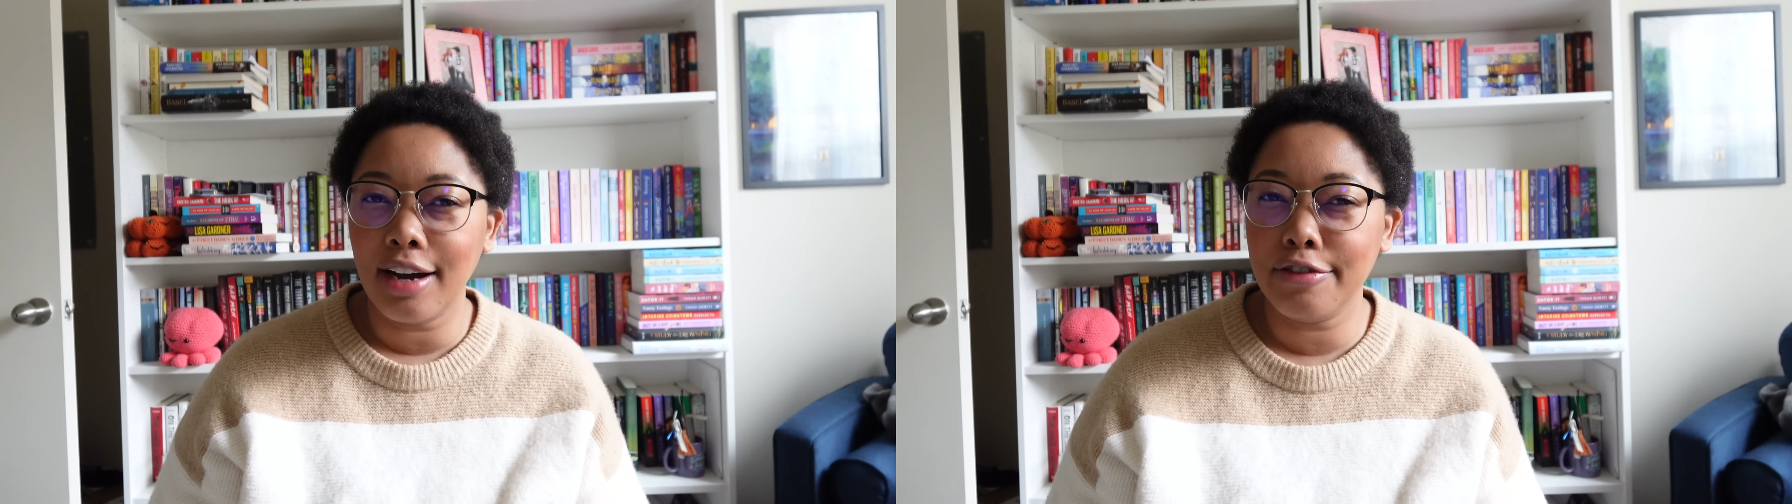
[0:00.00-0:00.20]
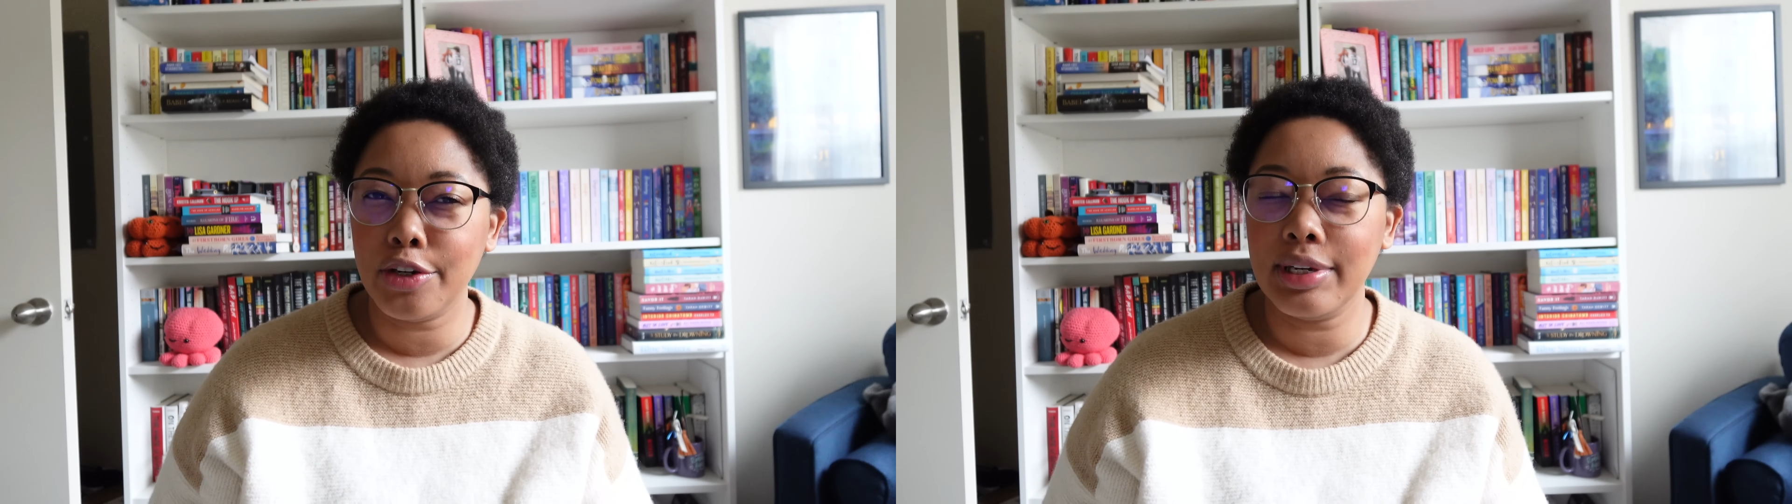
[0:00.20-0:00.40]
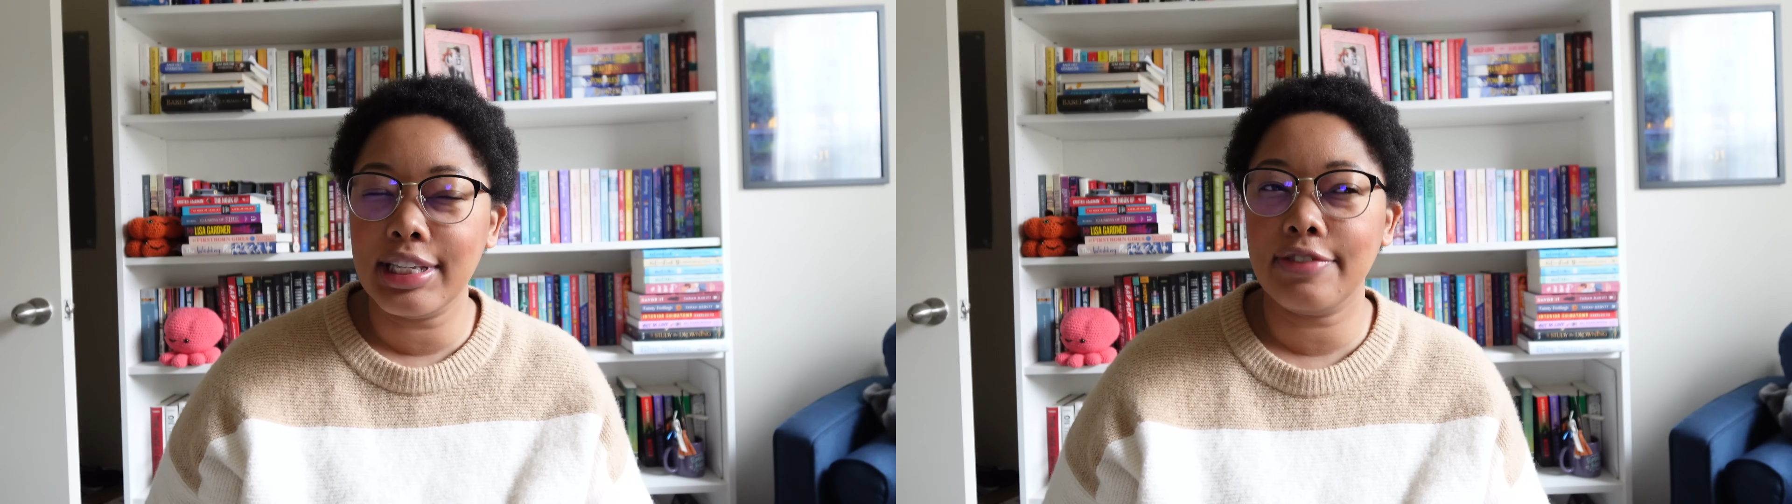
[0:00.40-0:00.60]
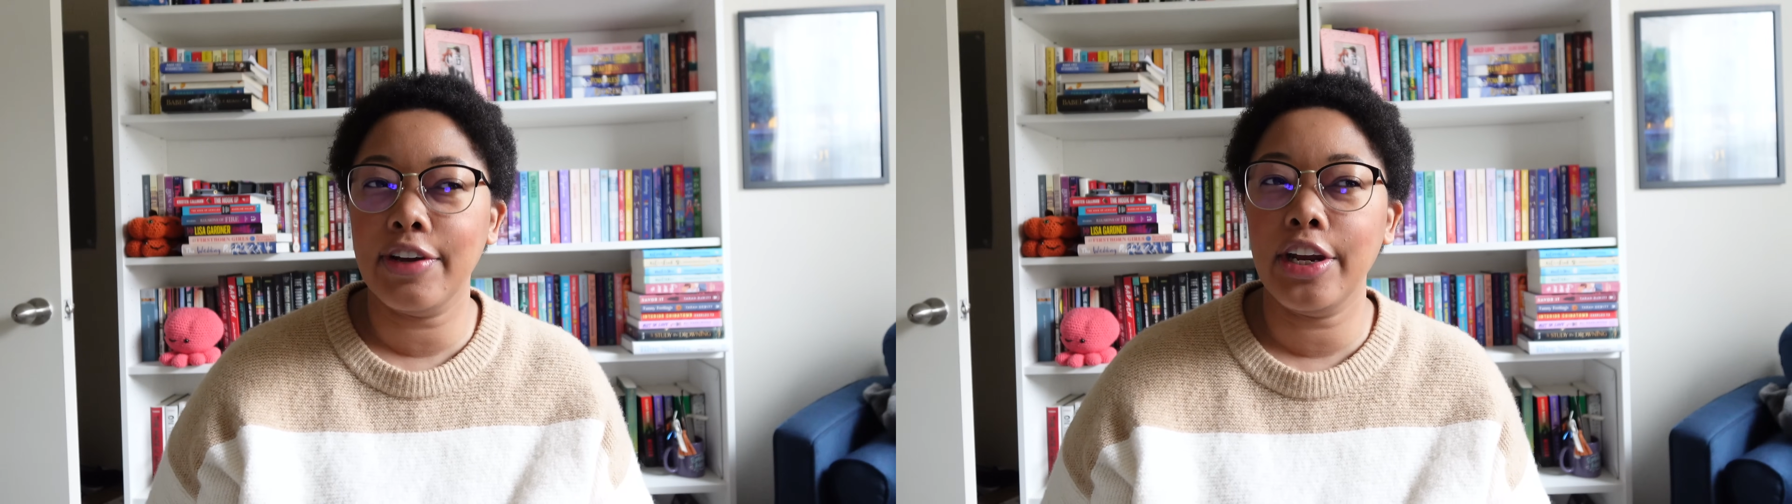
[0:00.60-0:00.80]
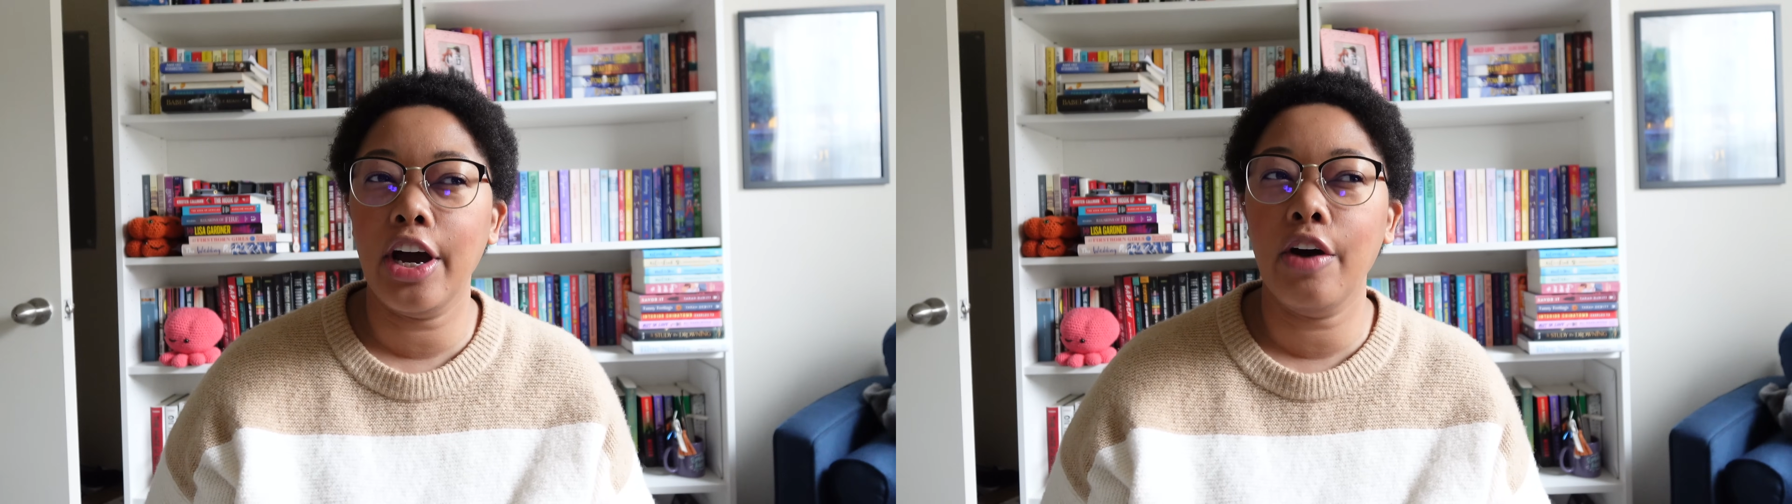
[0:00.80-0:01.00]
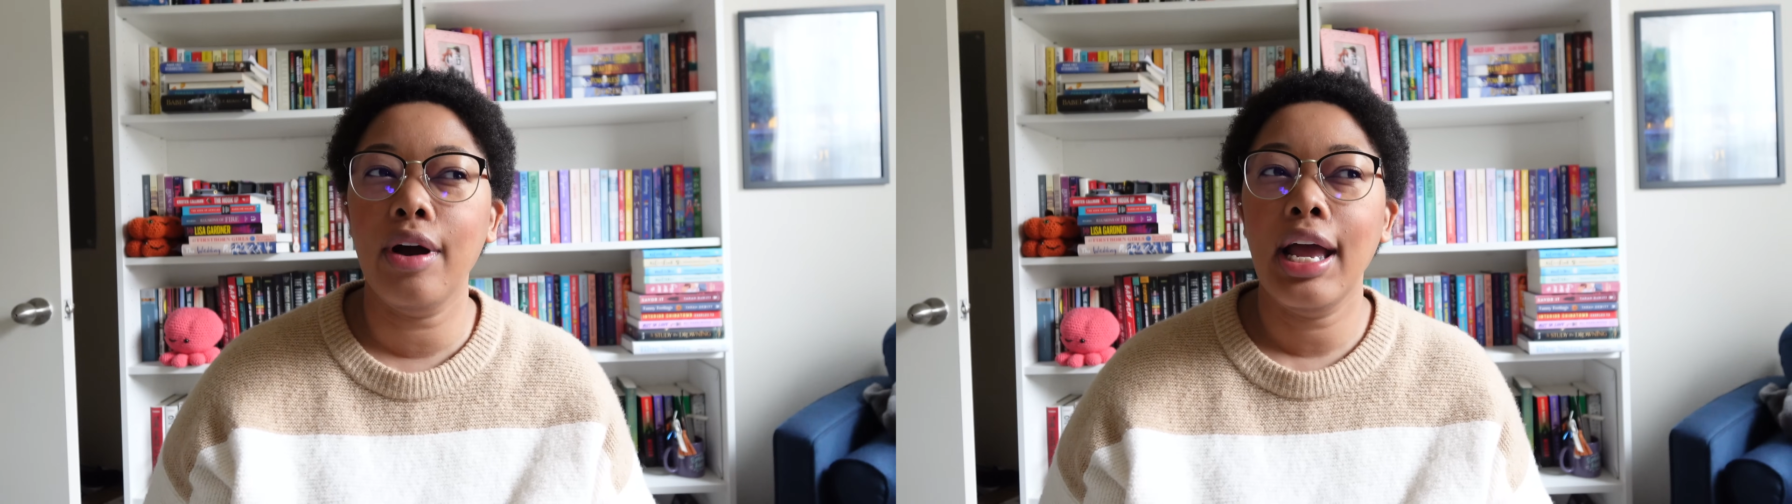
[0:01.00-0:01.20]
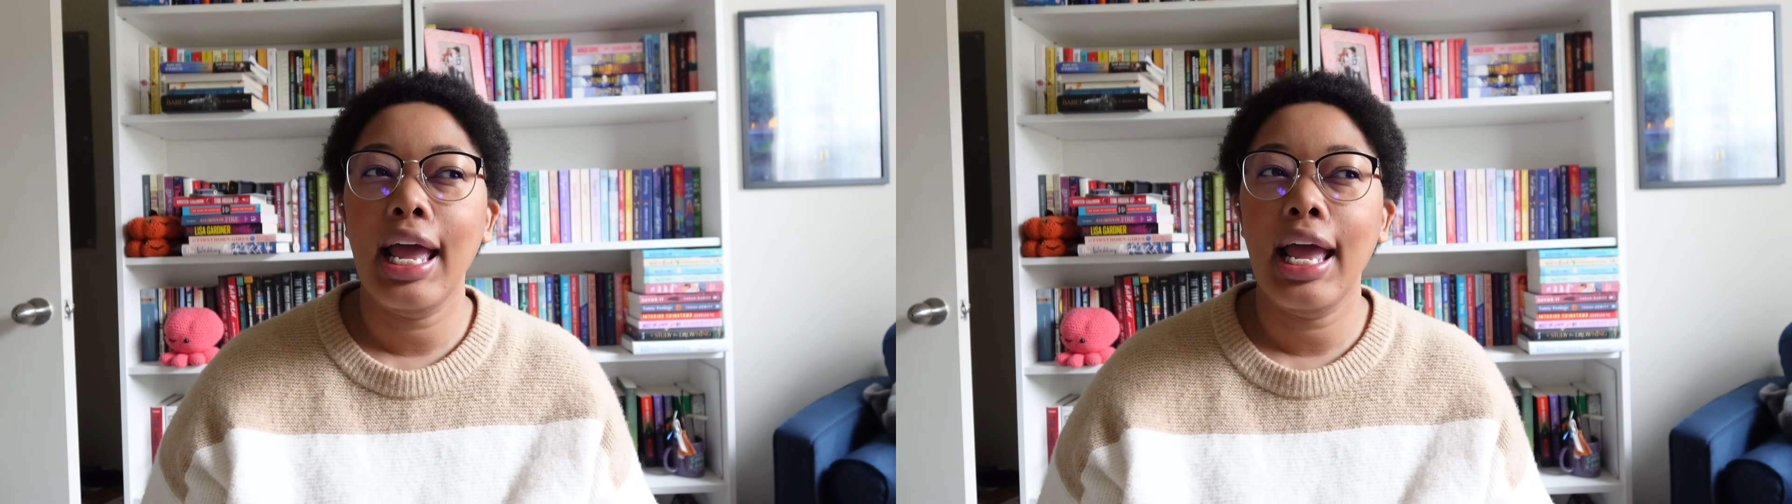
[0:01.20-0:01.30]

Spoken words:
of doing this video,